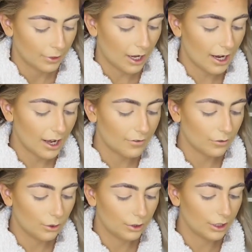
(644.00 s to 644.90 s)
I have
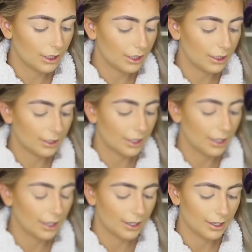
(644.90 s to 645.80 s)
ordered
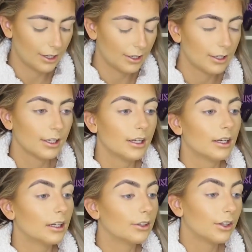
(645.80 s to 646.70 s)

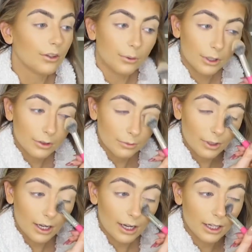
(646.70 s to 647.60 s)
another one of
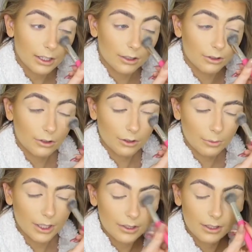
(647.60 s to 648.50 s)
my Laura
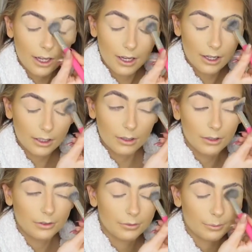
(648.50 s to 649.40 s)
Mercier
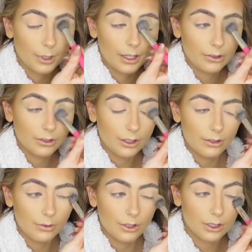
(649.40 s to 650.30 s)

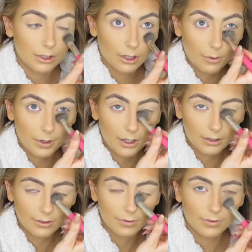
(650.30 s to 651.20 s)
powders, which is coming
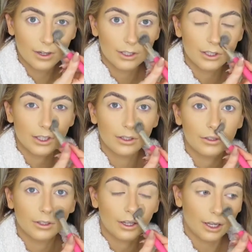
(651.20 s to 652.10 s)
very soon.
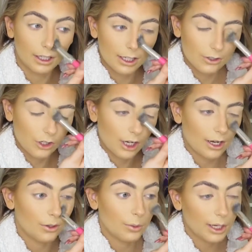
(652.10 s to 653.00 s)
I literally
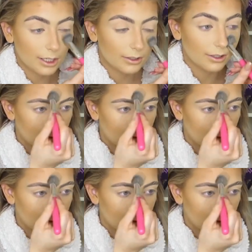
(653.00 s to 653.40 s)
cannot wait.